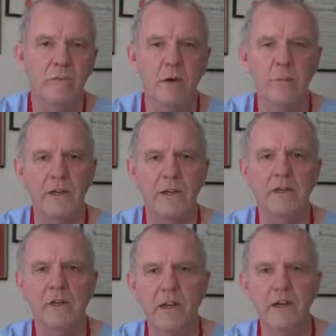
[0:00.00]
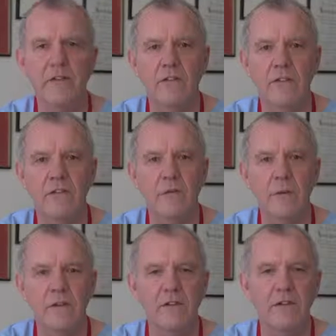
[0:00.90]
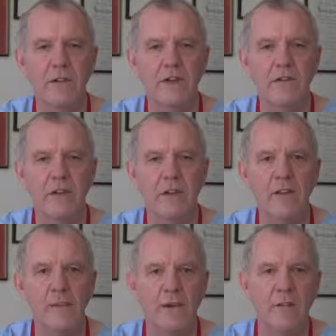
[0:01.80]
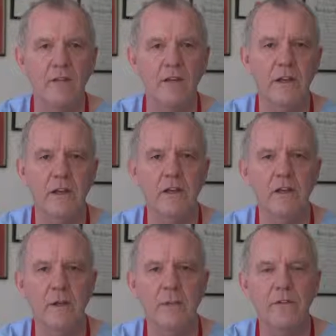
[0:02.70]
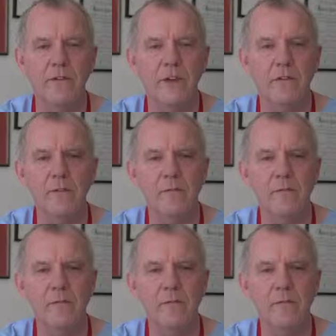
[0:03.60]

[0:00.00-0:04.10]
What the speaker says: probably doesn't need surgery, we just need to get them over the acute episode.